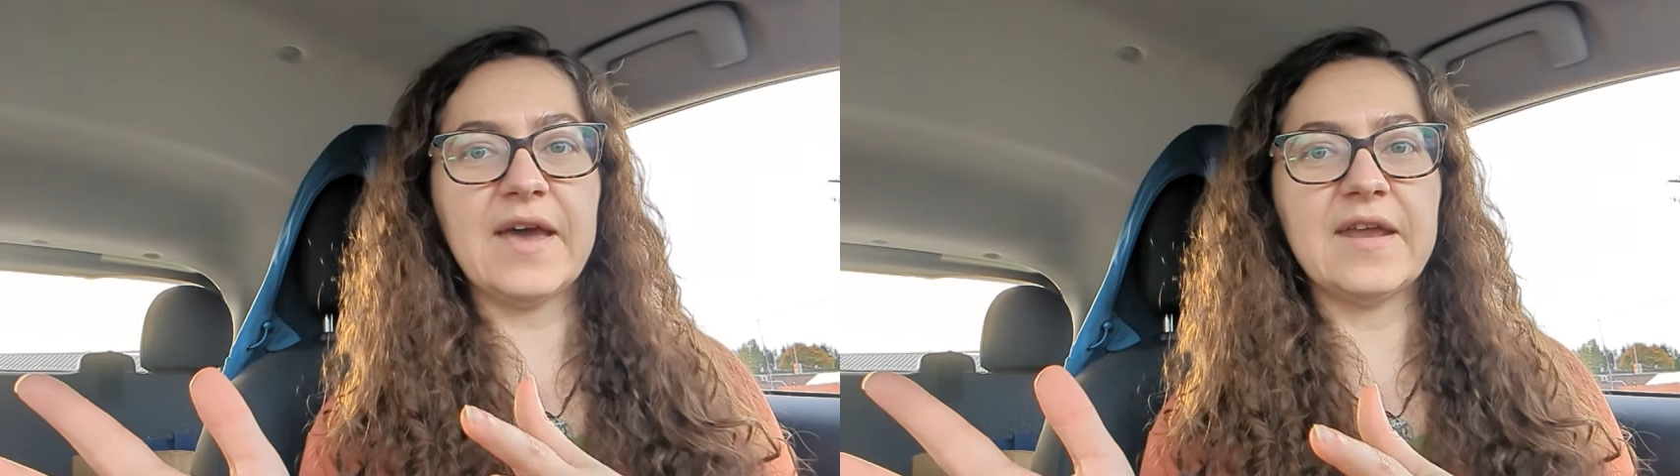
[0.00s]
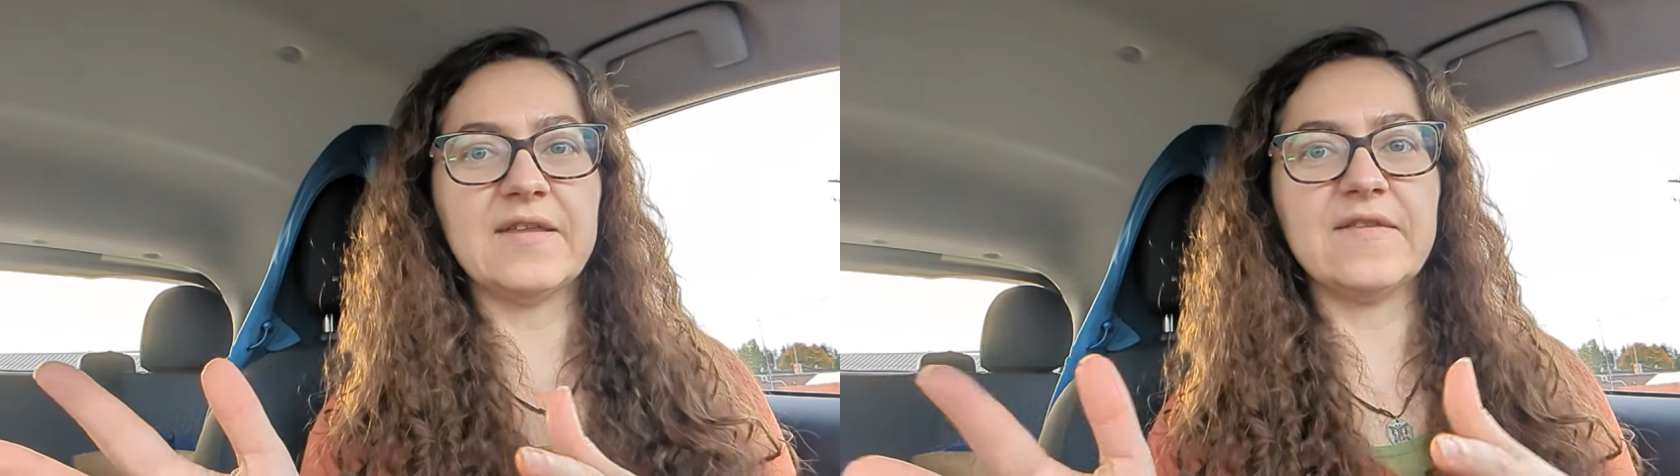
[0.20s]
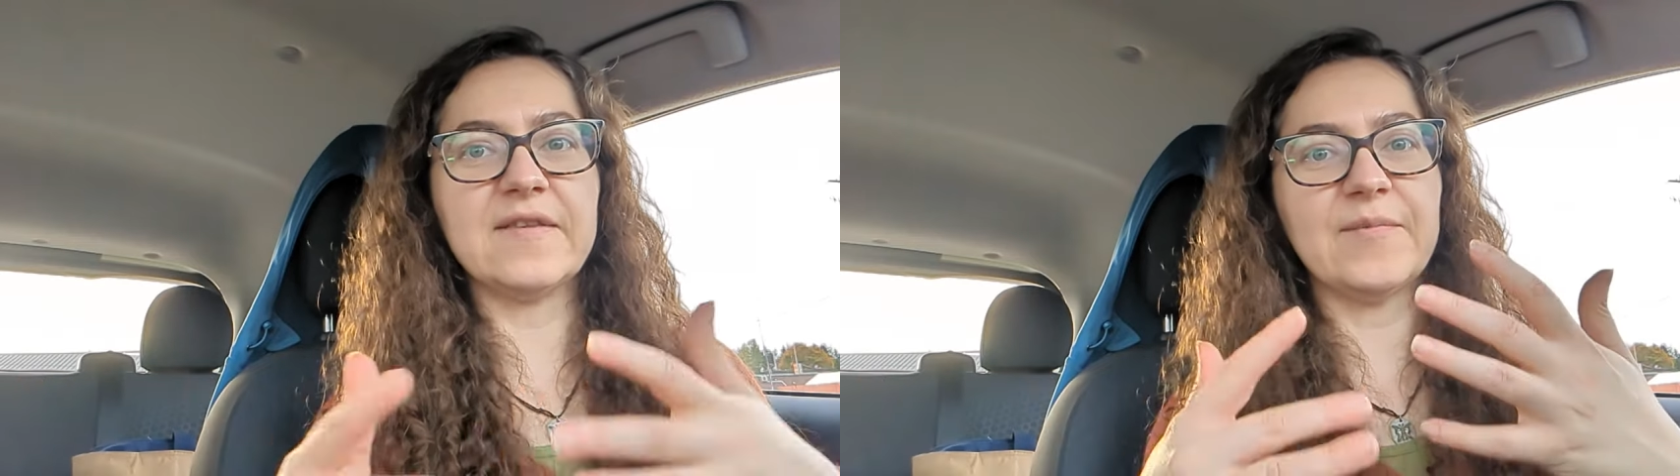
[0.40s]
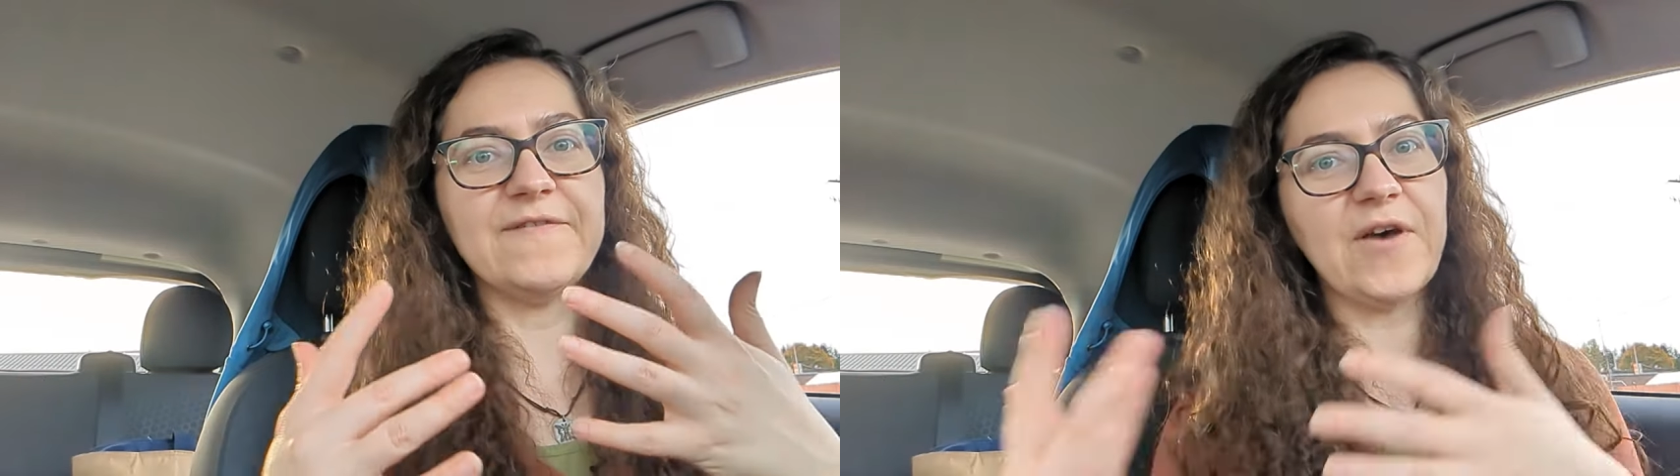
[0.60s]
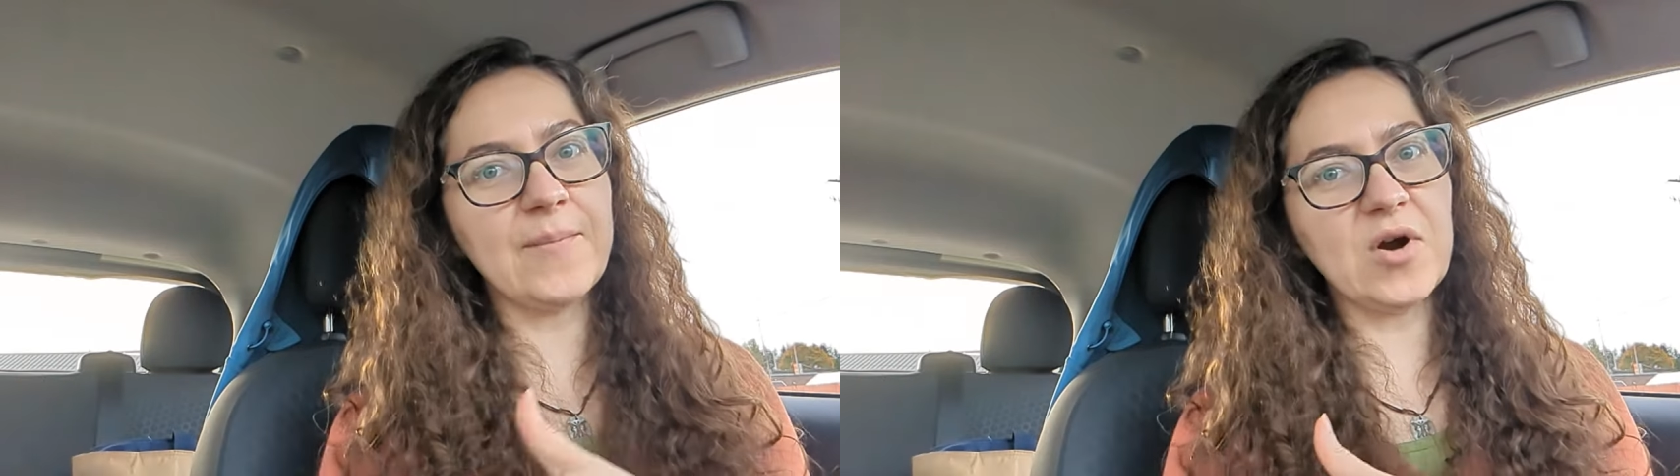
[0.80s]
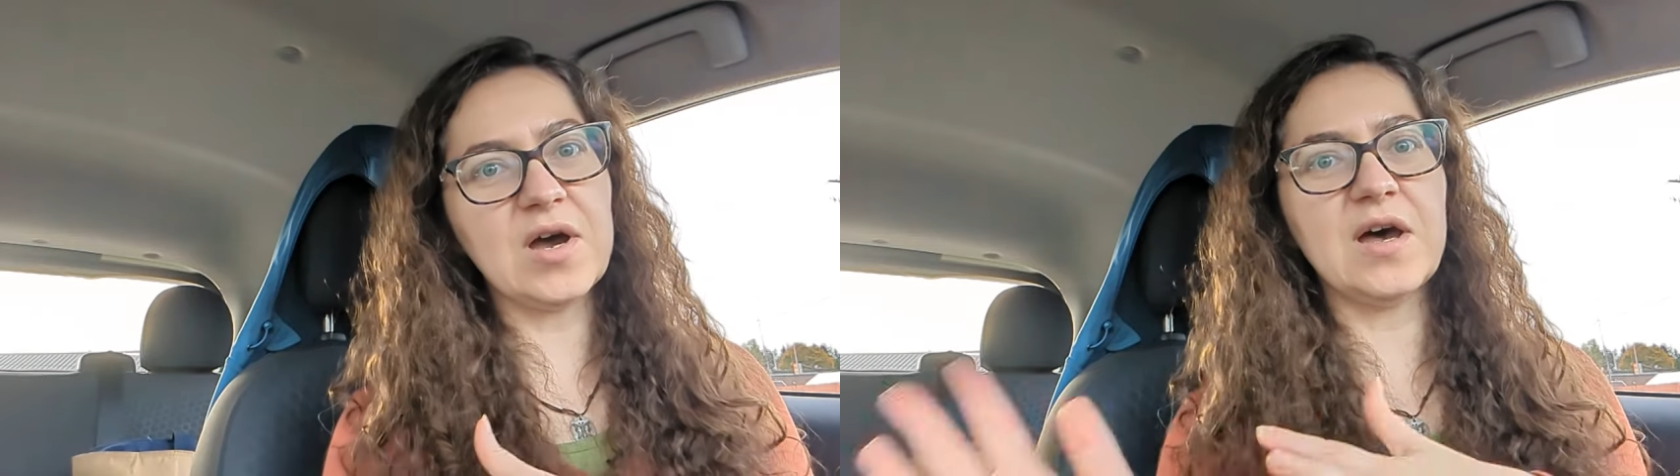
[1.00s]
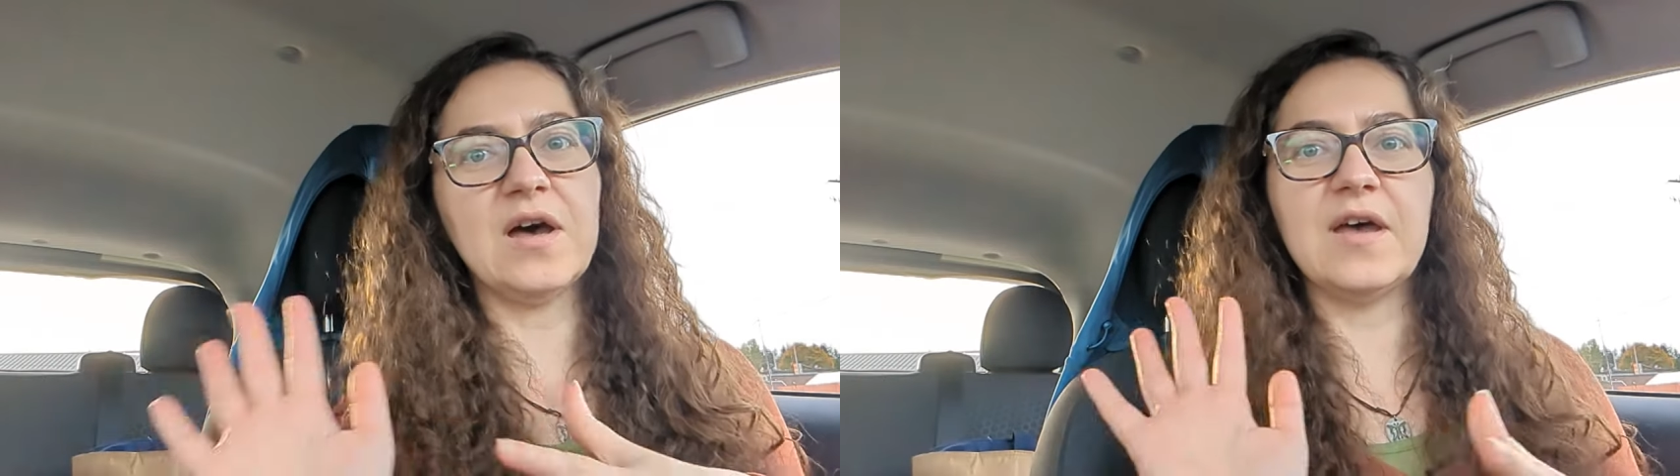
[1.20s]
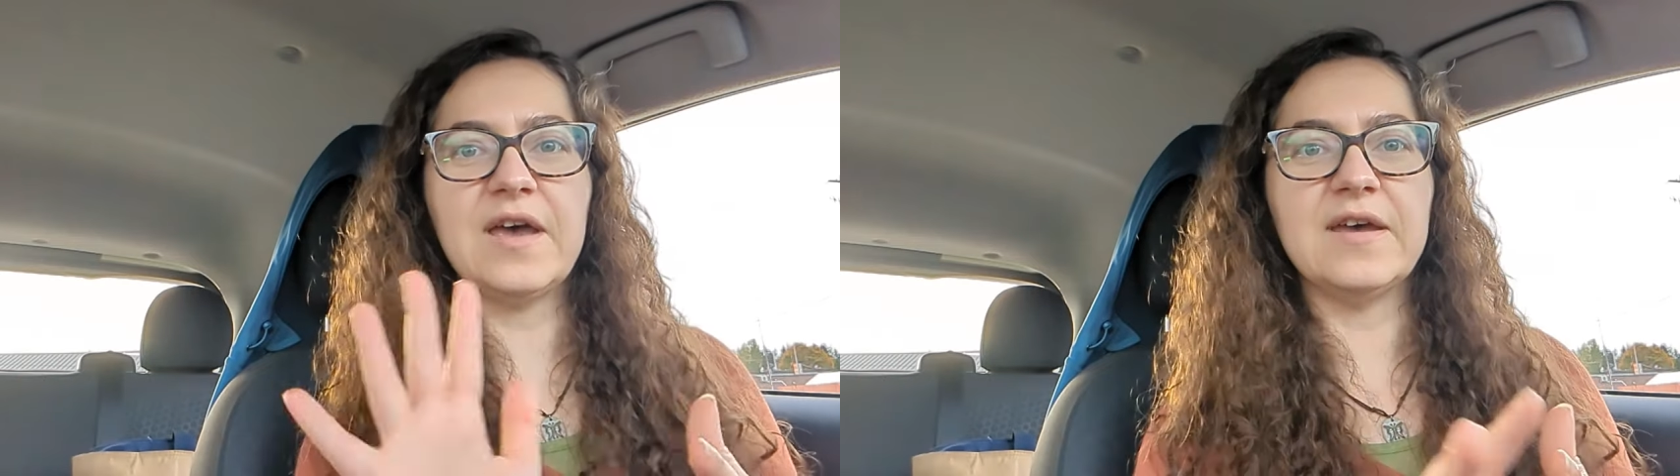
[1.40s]
and some
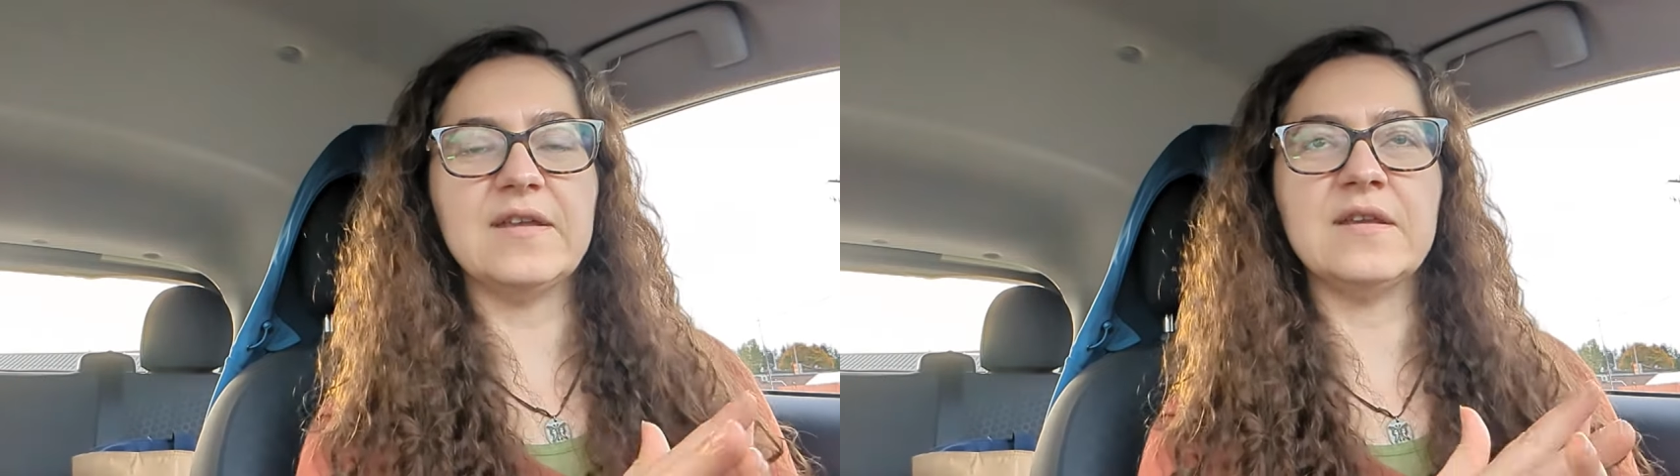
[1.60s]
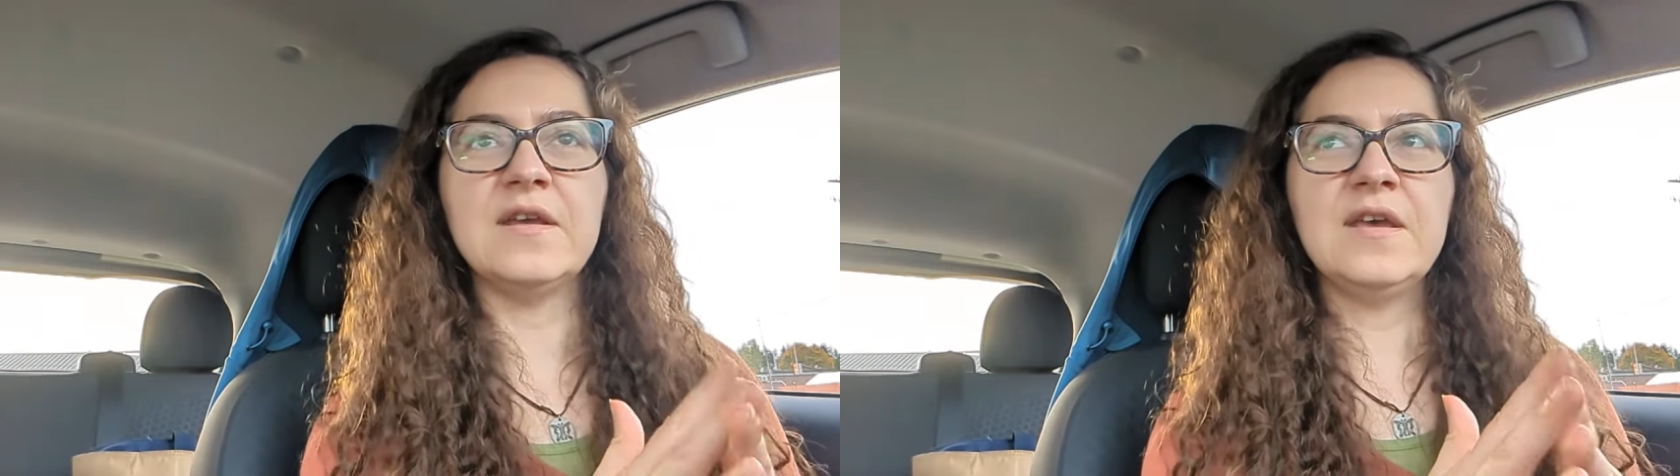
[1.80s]
ephemera and